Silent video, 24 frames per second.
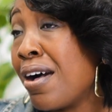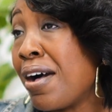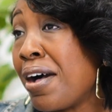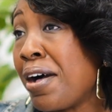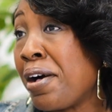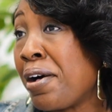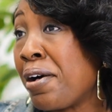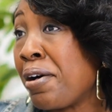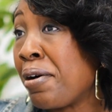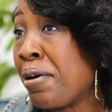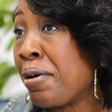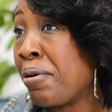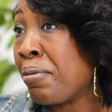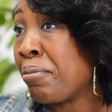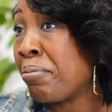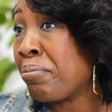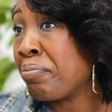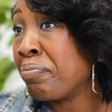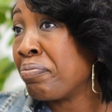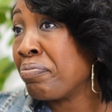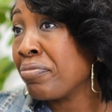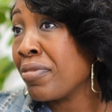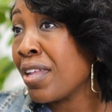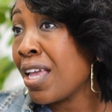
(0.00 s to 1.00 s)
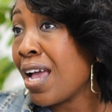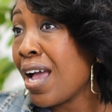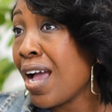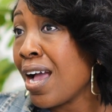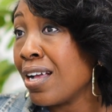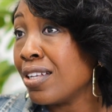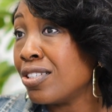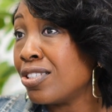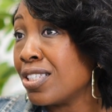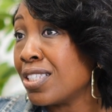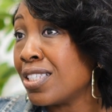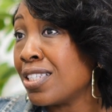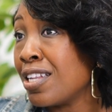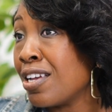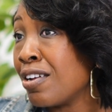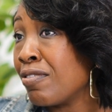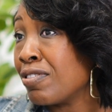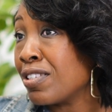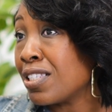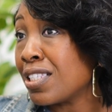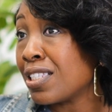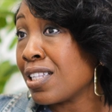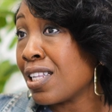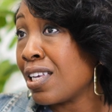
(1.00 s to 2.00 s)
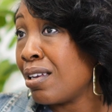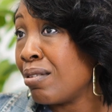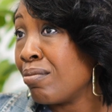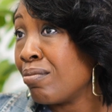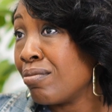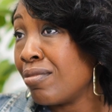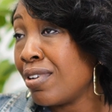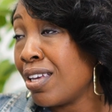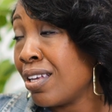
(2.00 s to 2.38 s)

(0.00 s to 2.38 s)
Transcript: I just never sleep.